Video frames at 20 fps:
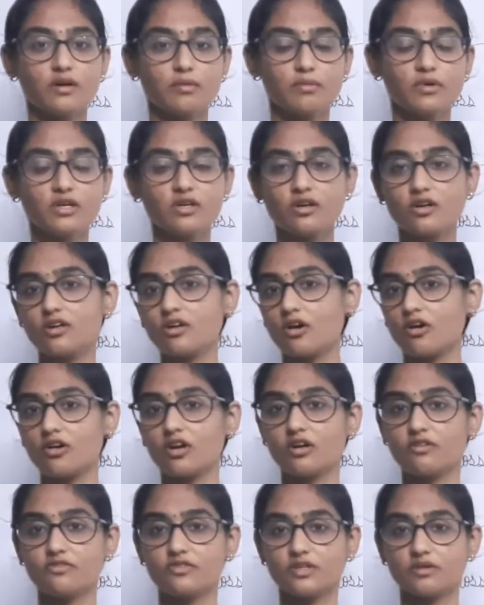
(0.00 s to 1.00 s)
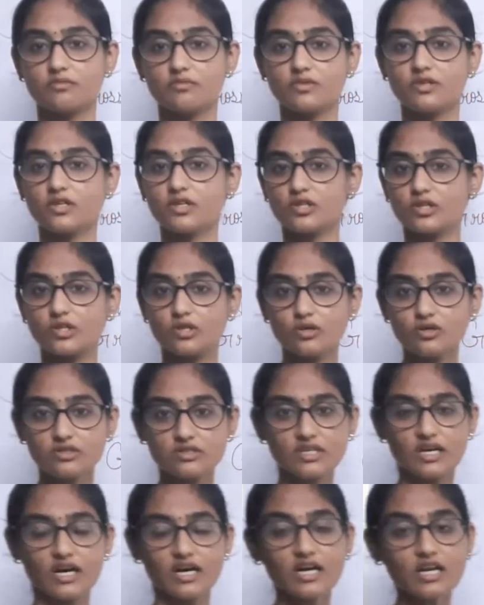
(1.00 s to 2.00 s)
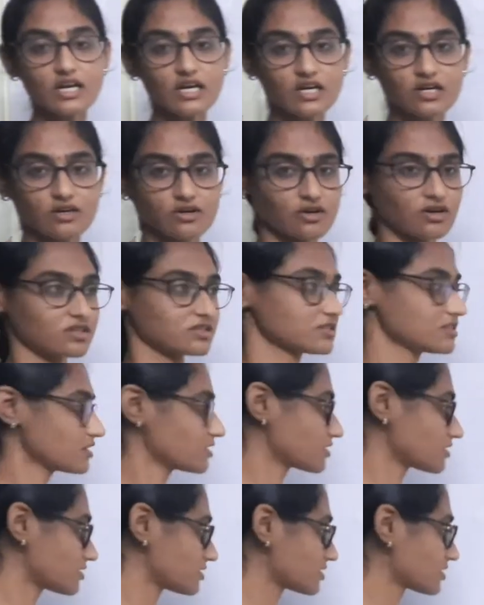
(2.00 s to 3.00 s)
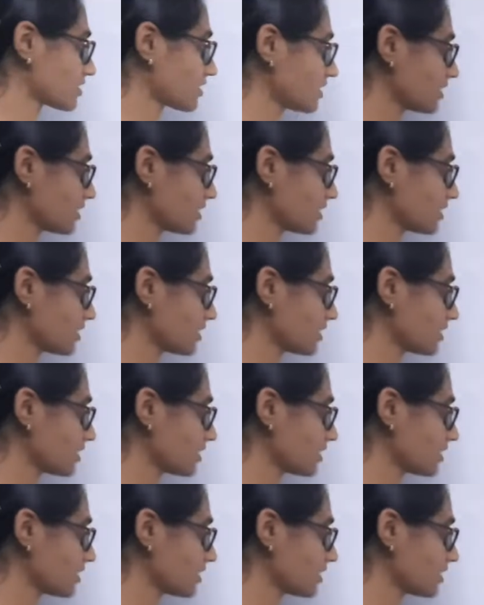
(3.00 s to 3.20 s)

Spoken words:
but not all of them. Those are gross errors.